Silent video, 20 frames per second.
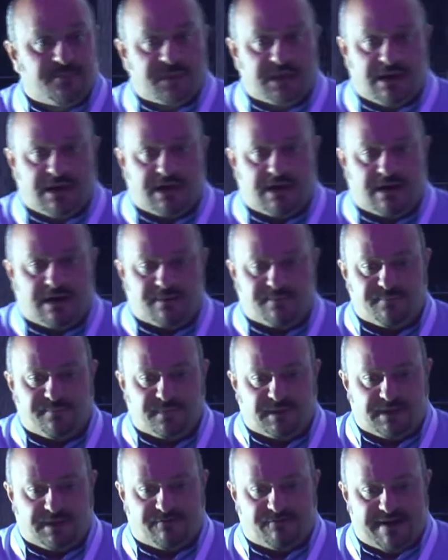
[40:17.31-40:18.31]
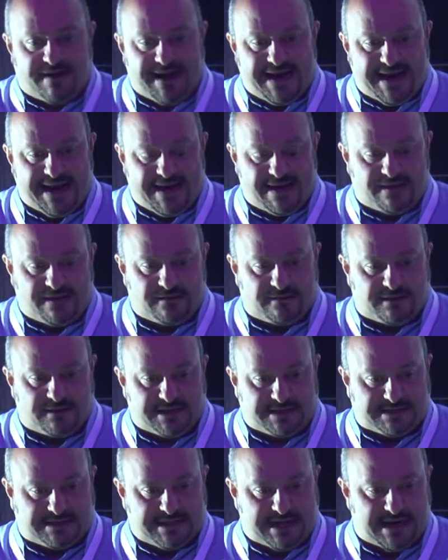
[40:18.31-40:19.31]

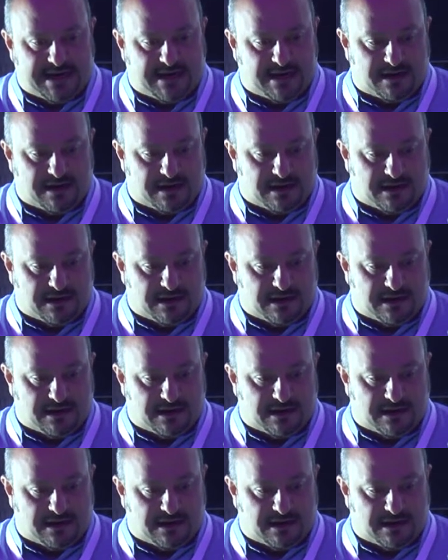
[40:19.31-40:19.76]
let's say,